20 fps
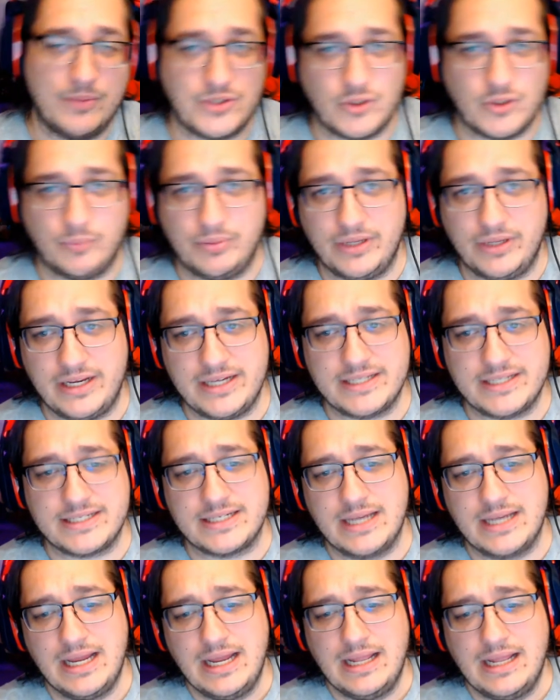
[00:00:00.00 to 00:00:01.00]
So please
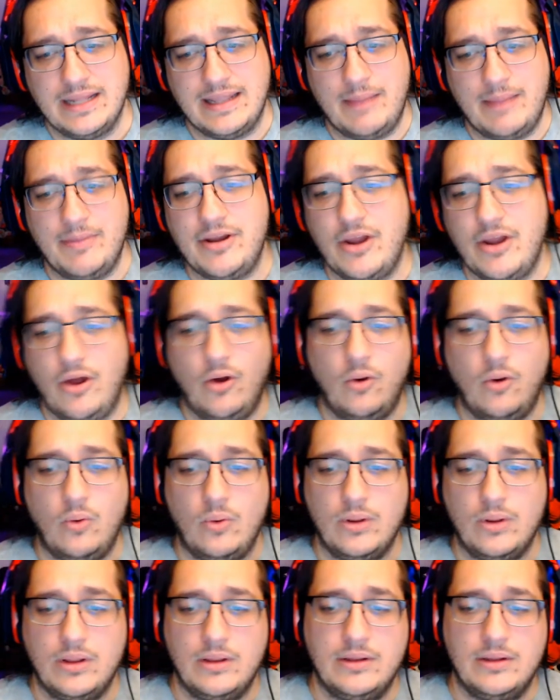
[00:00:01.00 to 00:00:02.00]
let me know
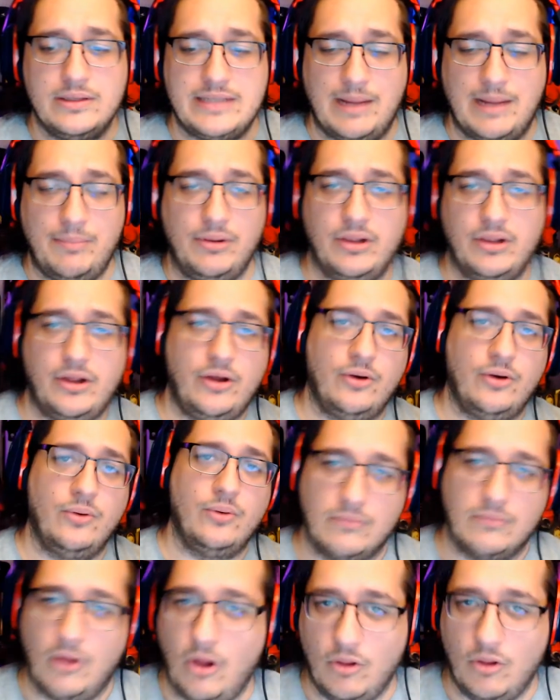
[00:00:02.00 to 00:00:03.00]
down below
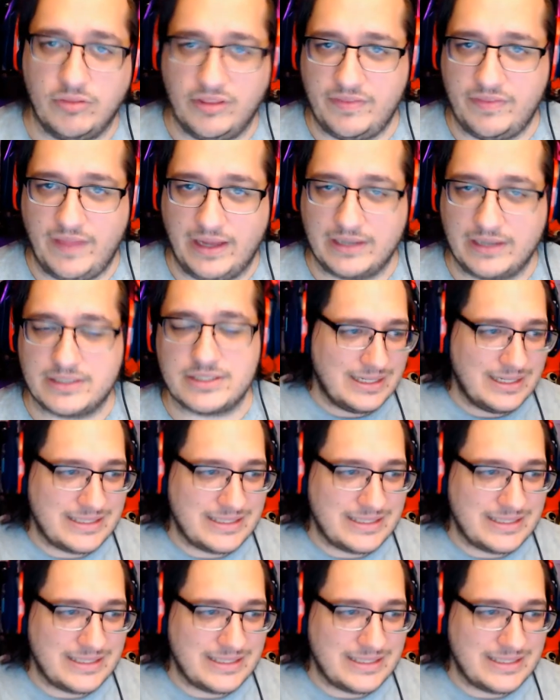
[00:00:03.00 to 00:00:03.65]
all the things.